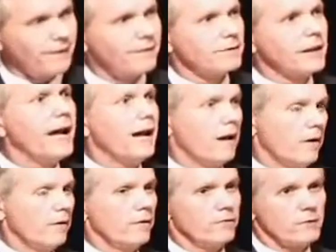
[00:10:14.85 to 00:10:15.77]

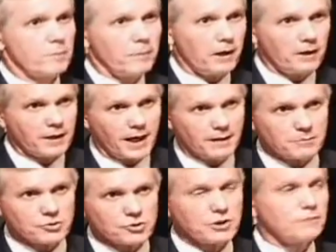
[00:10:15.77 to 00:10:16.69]
Now, the
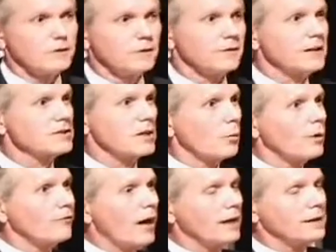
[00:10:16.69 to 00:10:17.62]
paradigm has shifted. They say
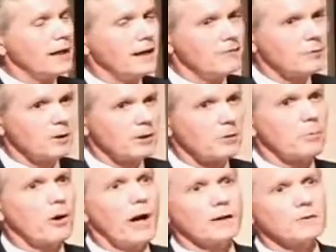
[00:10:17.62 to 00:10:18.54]
we've got to have a better
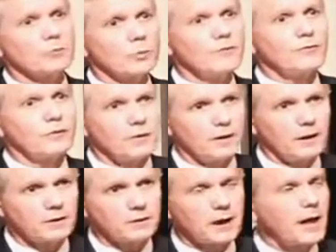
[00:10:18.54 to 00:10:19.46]
product.
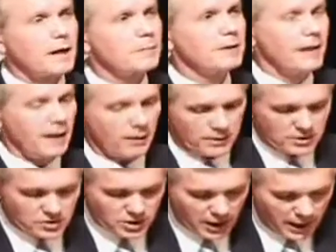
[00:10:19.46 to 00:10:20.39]
Our economy now
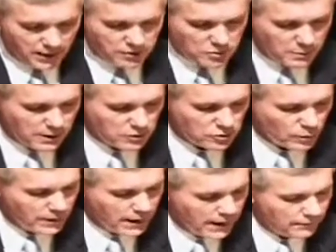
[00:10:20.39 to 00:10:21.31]
is knowledge-based.
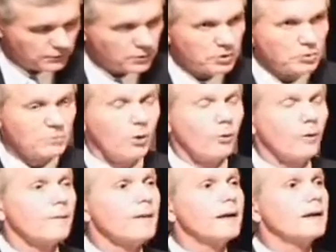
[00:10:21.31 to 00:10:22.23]
We have to do more.
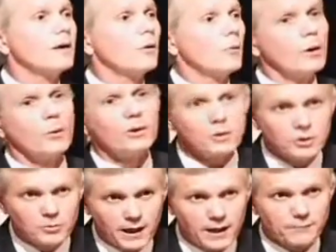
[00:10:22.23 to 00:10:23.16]
Well, we
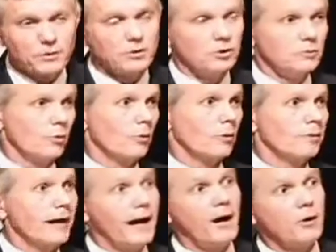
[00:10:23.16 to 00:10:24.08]
do have to do more.
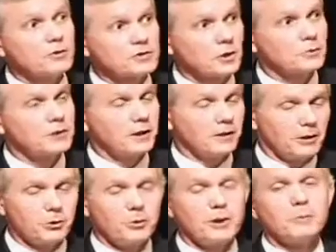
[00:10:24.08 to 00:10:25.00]
But I also tell
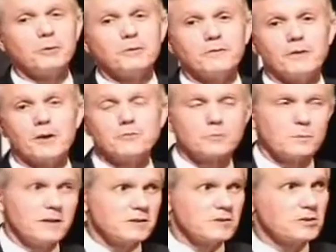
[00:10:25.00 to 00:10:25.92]
Lou Ebert and those
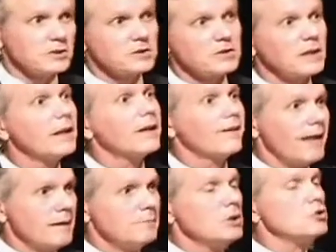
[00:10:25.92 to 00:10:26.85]
businesses
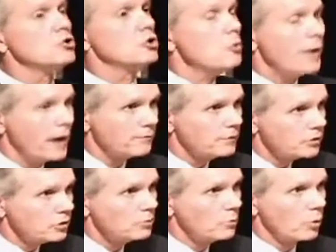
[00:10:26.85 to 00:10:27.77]
that means you have to
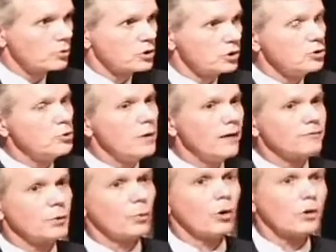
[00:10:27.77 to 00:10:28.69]
do more too. You have
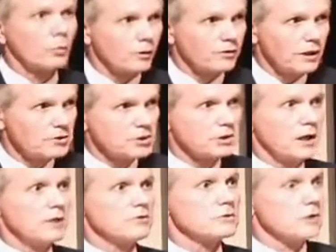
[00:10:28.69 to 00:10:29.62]
to work with
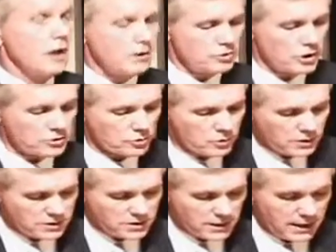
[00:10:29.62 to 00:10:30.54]
education, not just
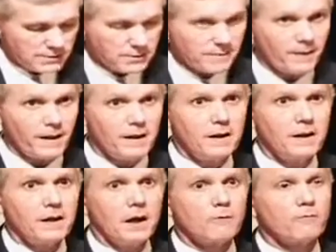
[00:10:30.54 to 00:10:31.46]
criticize it.
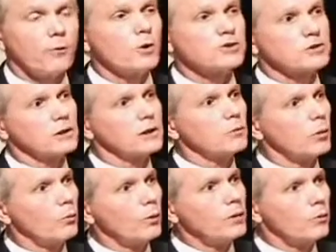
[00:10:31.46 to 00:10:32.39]
Unfortunately,
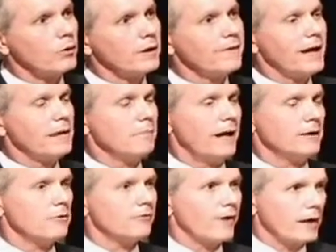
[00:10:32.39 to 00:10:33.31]
when we were in that
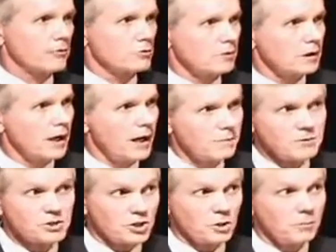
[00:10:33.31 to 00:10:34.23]
manufacturing
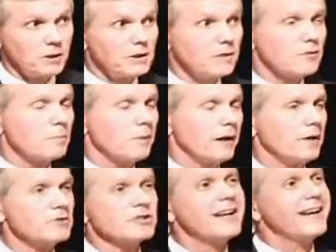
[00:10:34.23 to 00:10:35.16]
economy, so many of the
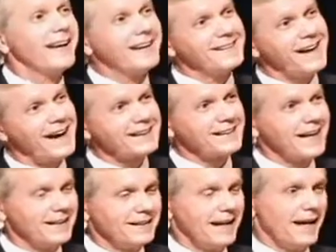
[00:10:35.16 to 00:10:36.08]
parents had not
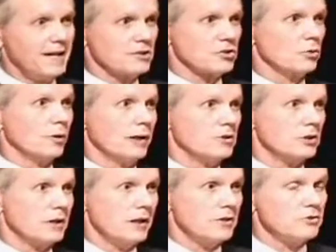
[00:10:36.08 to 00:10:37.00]
gotten a high school
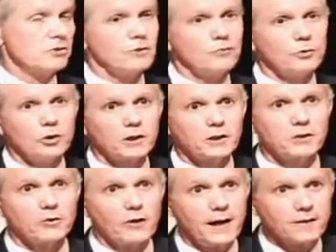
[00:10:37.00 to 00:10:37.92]
education. If you look at
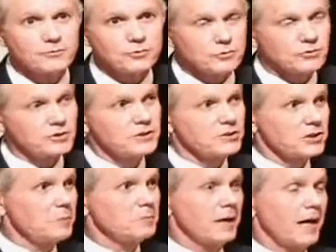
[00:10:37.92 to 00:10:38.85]
the graphs, you'll see
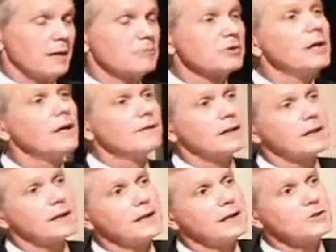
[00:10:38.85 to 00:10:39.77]
sometimes
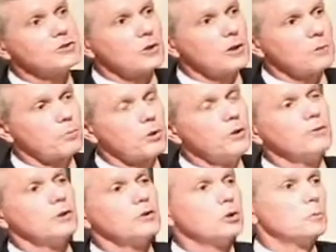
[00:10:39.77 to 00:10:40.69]
that kids are
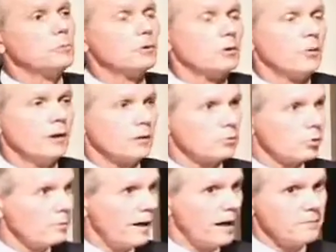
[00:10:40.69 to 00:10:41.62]
improving and do pretty well
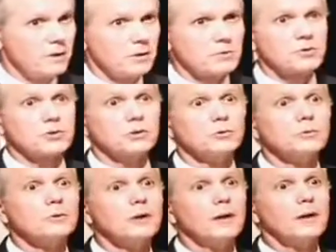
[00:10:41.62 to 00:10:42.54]
till about middle school.
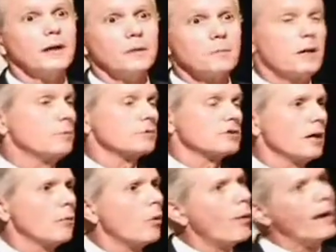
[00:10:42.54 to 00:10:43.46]
And people
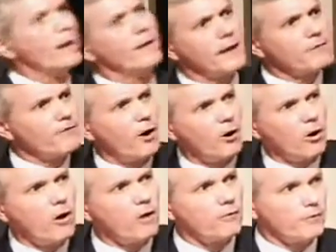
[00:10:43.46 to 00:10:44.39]
say, well, why do they
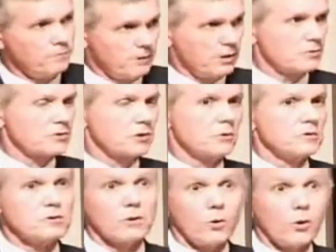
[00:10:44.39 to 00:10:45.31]
fall off in middle school?
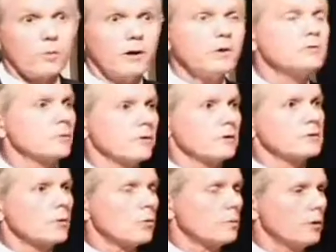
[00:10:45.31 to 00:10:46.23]
Is it hormones? Well,
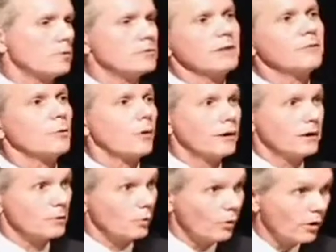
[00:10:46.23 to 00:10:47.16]
there's hormones
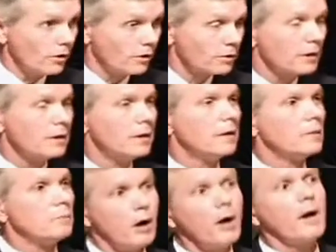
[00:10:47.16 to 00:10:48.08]
everywhere in the world.
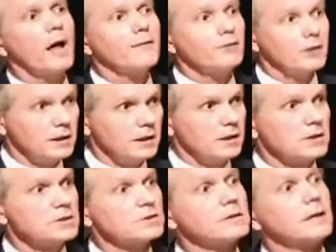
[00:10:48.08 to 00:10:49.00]
Part of it
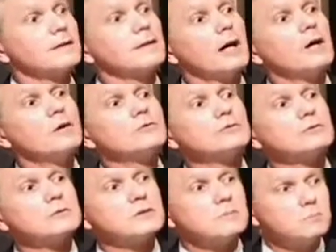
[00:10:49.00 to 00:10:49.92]
is that
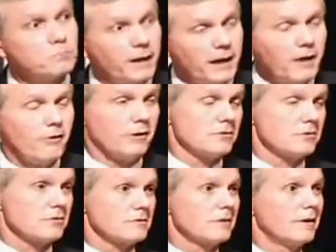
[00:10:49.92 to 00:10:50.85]
those
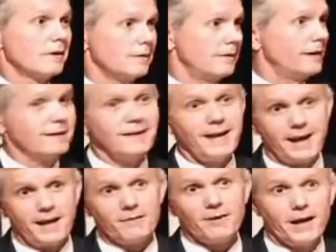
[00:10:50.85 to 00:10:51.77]
parents didn't
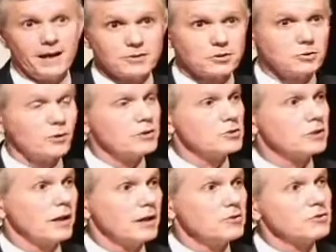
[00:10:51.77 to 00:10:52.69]
have a high school
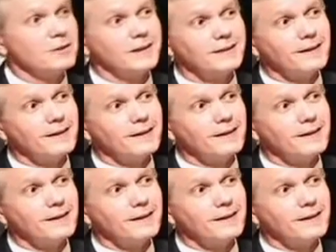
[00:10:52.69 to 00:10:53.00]
education,